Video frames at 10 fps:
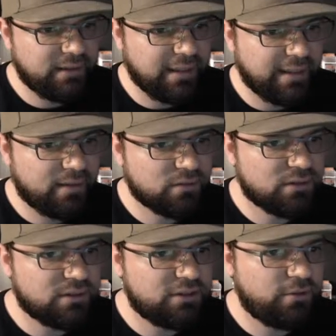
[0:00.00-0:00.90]
in the house.
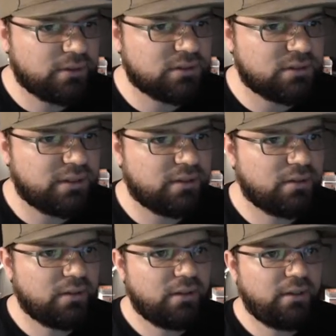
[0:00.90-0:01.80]
Let's see who else is here.
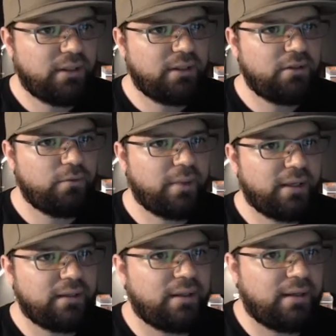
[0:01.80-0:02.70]
Any new
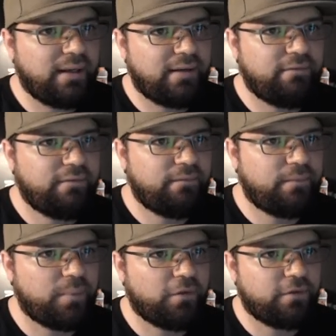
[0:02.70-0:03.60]
body that I have.
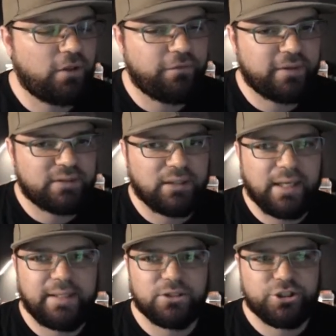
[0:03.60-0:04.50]
Perfect. Don't forget to
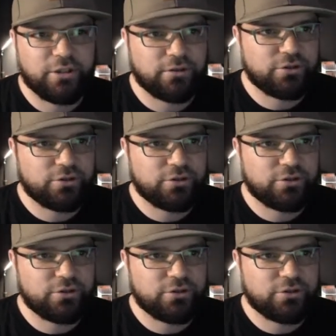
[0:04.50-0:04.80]
like and share the